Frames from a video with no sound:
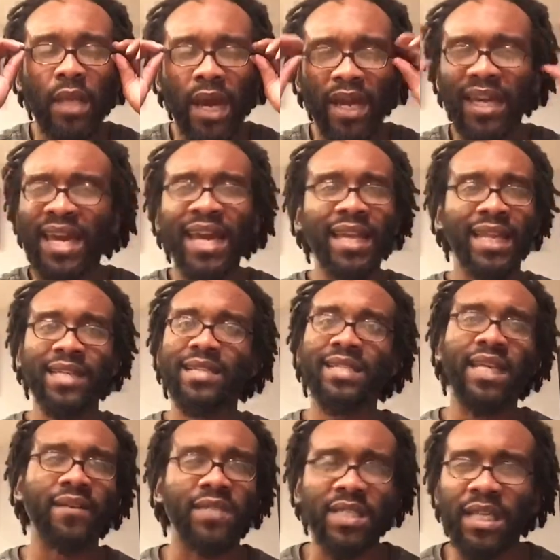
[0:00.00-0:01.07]
Like they
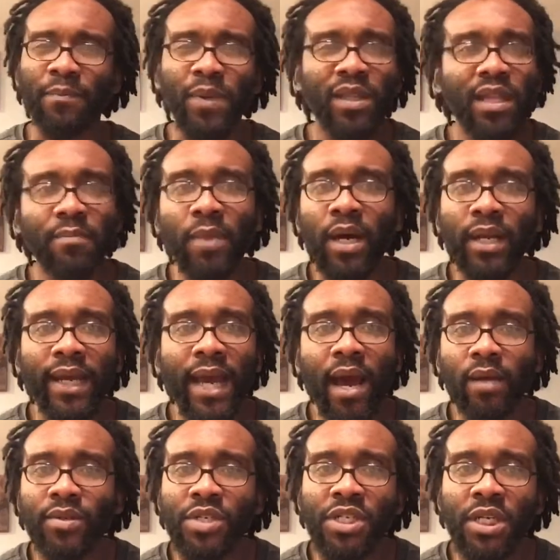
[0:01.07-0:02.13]
just give sympathy money
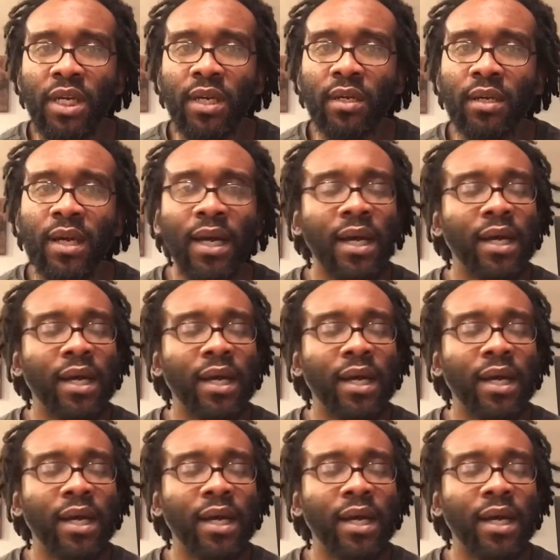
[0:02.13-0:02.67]
out and shit.